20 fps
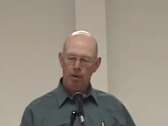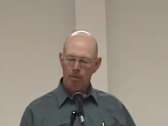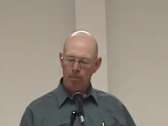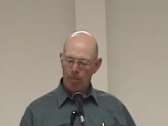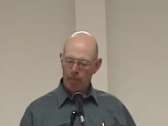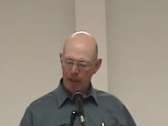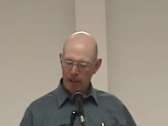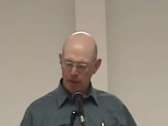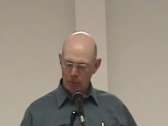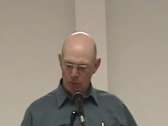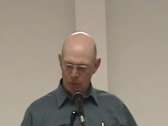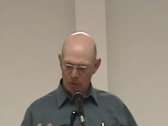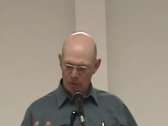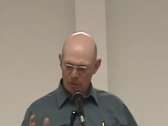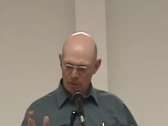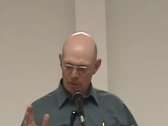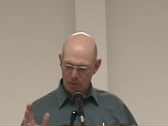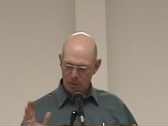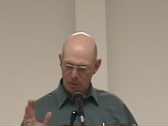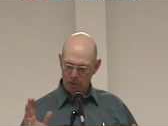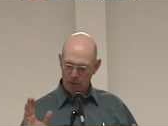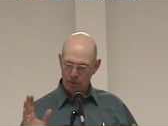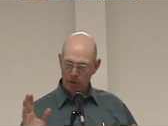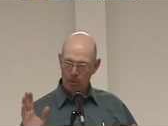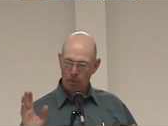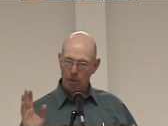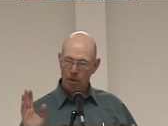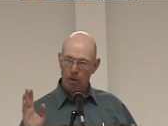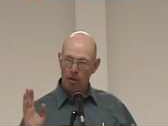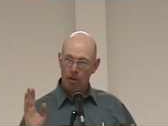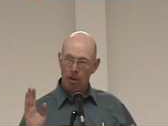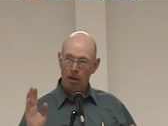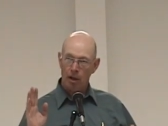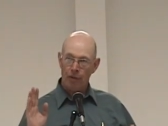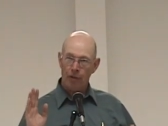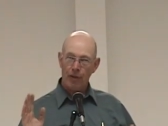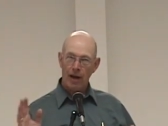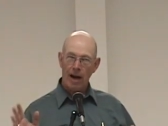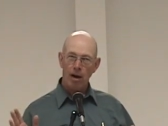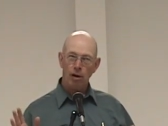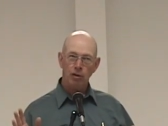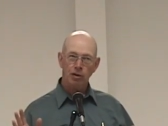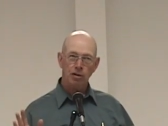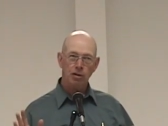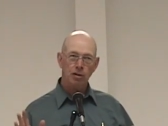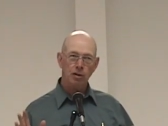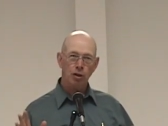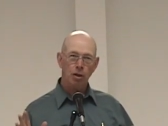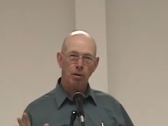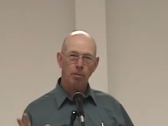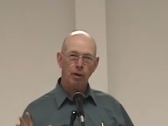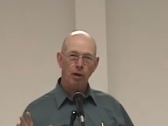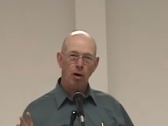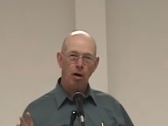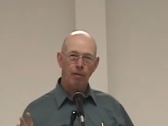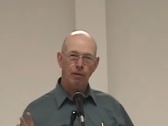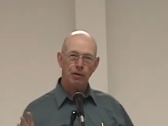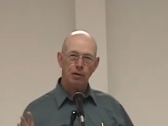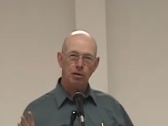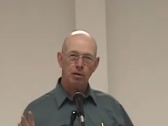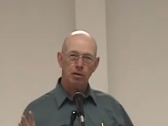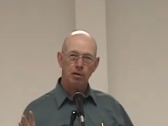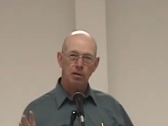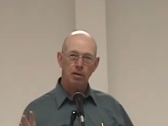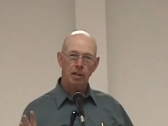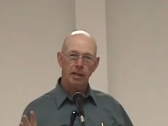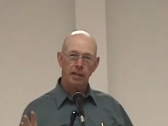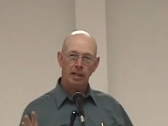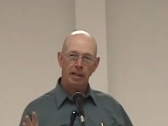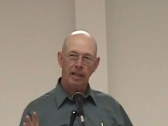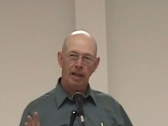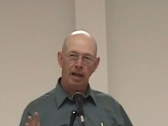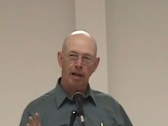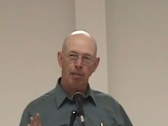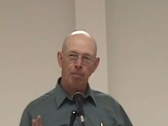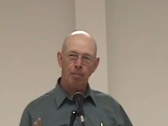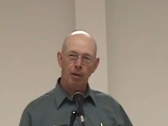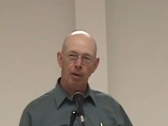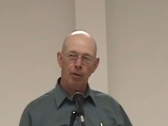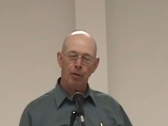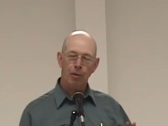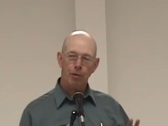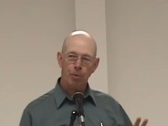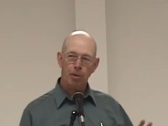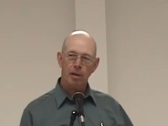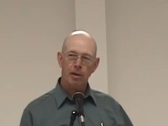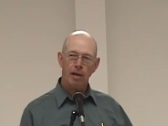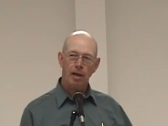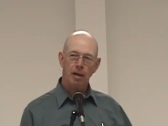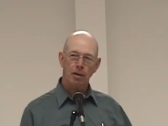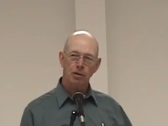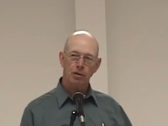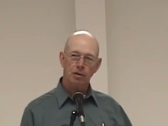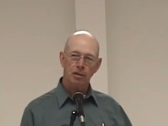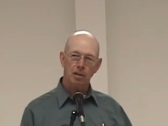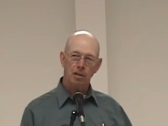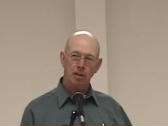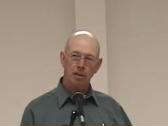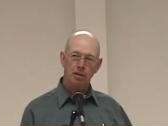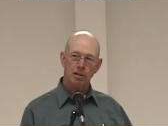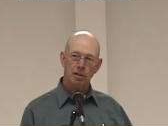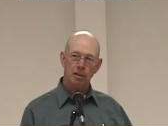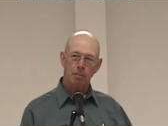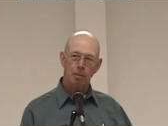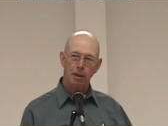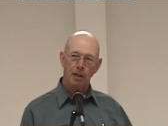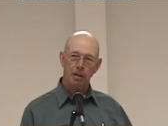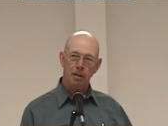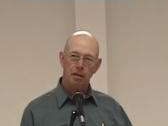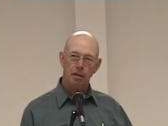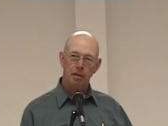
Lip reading: there were 1,000 German officers at the camp, 3,000 enlisted men.